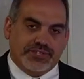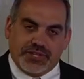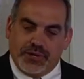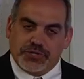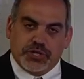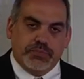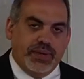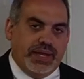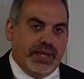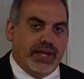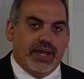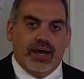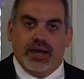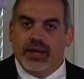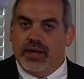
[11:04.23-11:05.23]
Social
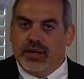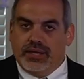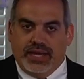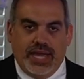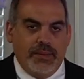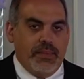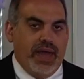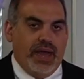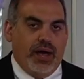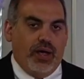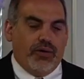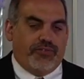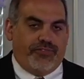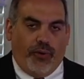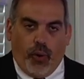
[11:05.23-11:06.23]
media,
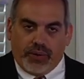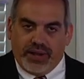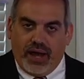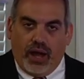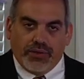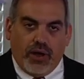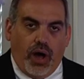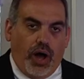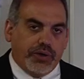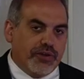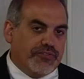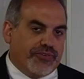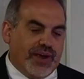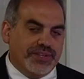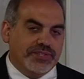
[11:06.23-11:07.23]
email, forward it to all
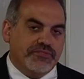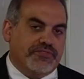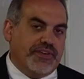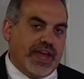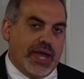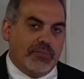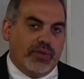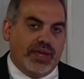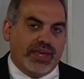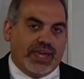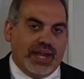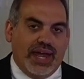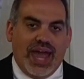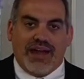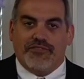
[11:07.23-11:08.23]
your friends and family.
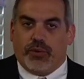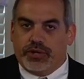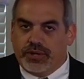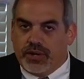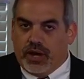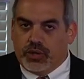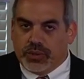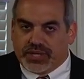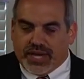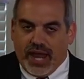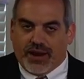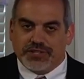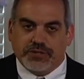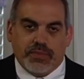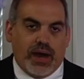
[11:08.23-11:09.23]
Get everyone you know who
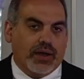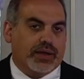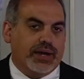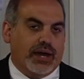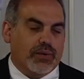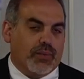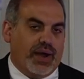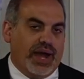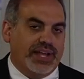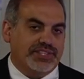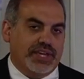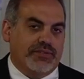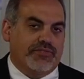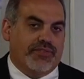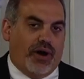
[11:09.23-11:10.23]
cares about gun rights
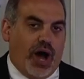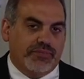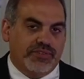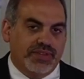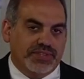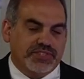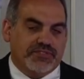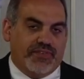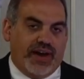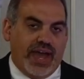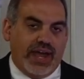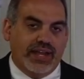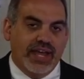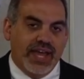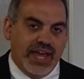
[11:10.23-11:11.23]
involved in this
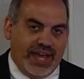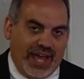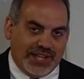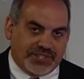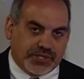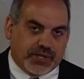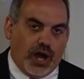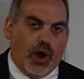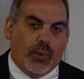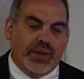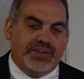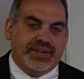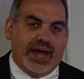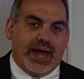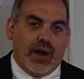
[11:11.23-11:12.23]
fight. It's
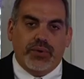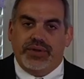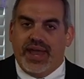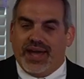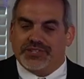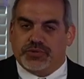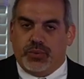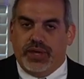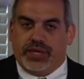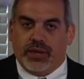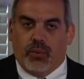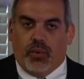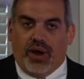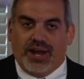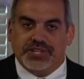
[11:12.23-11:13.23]
going down next week
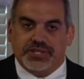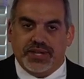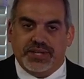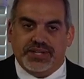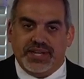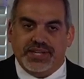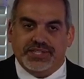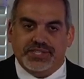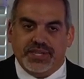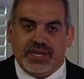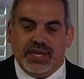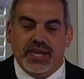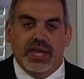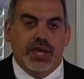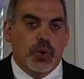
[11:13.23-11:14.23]
in Washington,
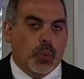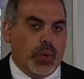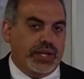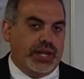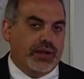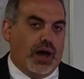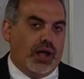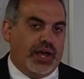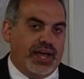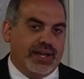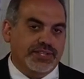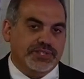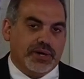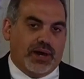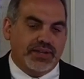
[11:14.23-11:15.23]
D.C. We need all
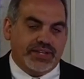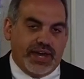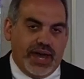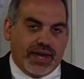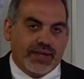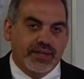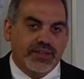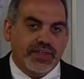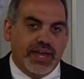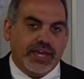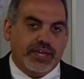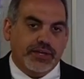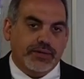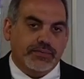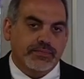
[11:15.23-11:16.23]
hands on deck.
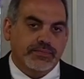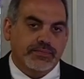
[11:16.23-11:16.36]
Thank you.